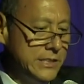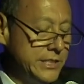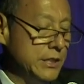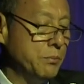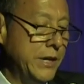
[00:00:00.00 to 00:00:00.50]

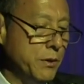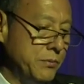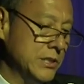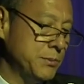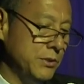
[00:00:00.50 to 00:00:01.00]
You see, the
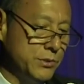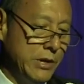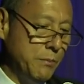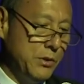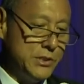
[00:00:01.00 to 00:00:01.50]
Peter principle
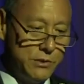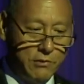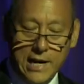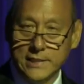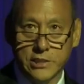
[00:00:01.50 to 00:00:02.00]
is when a
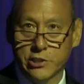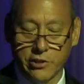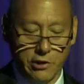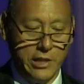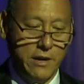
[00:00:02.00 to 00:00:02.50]
person rises
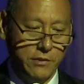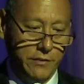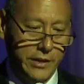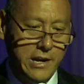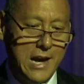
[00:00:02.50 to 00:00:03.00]
to their
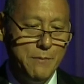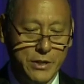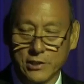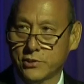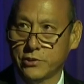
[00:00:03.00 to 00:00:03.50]
level of
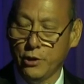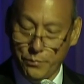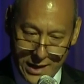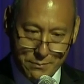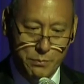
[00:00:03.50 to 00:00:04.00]
incompetence, the
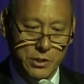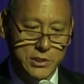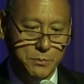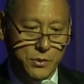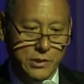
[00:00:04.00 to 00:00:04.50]
Obama
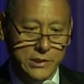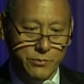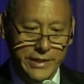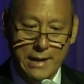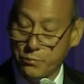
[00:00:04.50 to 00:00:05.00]
principle
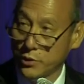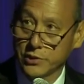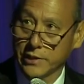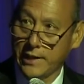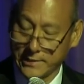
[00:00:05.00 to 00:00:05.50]
is when that
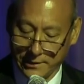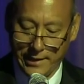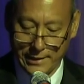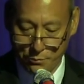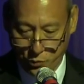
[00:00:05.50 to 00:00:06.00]
person gets
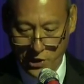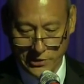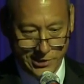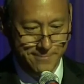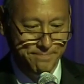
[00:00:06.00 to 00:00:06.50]
elected
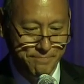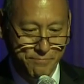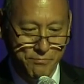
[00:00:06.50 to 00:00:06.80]
president.